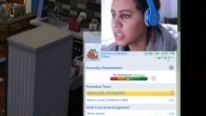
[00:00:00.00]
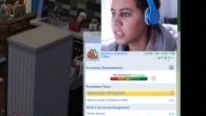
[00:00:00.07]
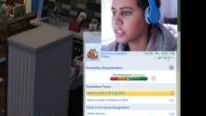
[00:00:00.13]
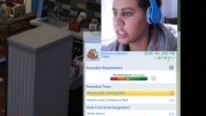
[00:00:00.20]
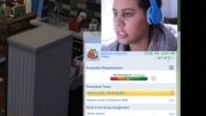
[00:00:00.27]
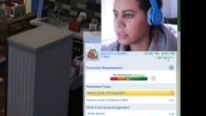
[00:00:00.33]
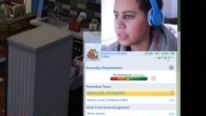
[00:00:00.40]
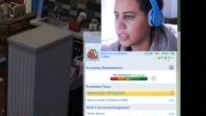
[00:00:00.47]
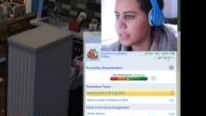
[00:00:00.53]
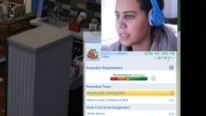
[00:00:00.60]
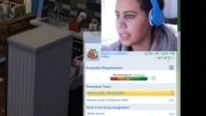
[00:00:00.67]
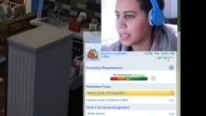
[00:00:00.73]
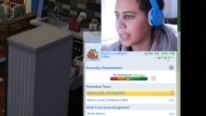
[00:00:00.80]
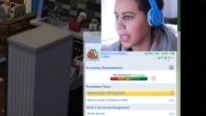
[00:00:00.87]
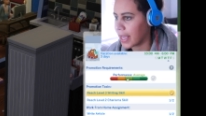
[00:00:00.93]
She's
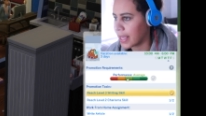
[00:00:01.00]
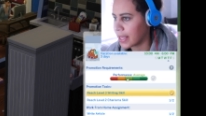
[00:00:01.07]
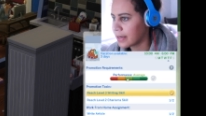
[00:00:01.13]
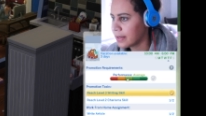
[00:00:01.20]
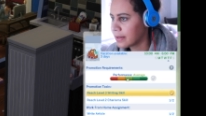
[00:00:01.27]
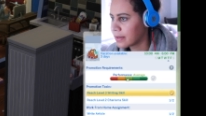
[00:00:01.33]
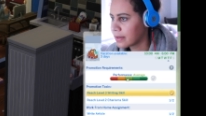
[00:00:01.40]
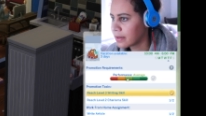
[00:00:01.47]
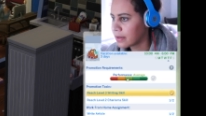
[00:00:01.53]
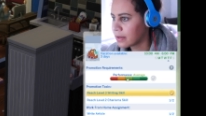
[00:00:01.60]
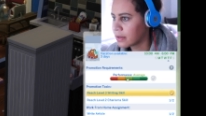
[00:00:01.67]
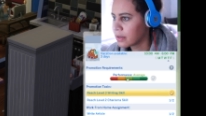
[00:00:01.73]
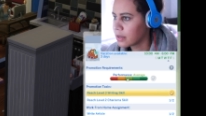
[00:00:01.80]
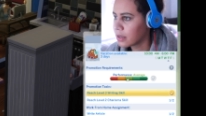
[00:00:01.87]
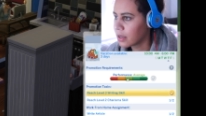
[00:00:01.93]
dizzy again?
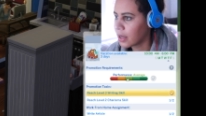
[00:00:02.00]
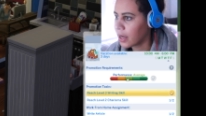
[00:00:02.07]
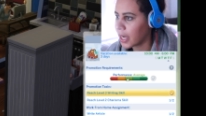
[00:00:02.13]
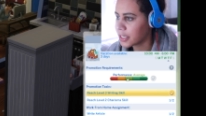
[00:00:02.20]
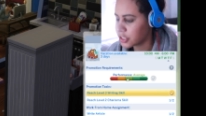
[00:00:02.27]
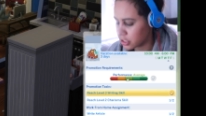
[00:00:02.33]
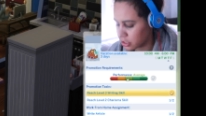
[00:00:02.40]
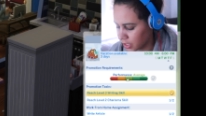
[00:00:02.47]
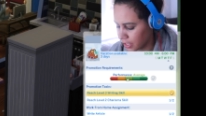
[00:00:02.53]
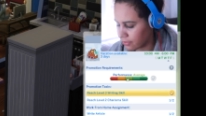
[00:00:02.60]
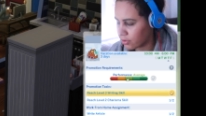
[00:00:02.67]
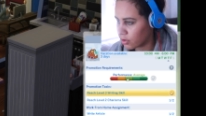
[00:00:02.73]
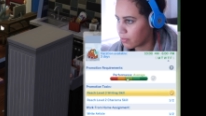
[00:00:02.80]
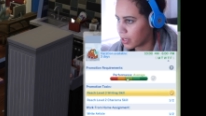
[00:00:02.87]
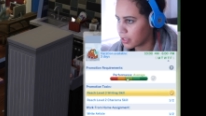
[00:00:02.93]
I just
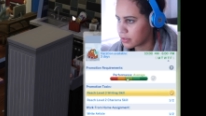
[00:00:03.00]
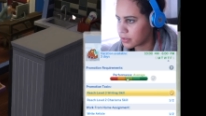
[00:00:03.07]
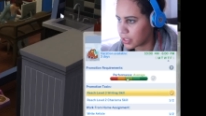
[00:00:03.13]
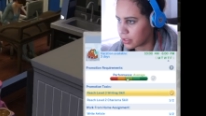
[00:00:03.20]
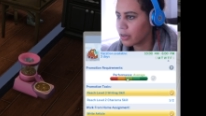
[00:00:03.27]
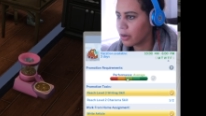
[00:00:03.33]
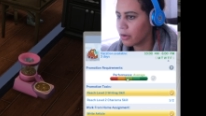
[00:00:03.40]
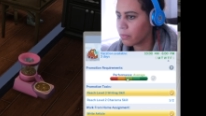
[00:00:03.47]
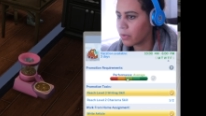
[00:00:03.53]
gave you medicine. Oh,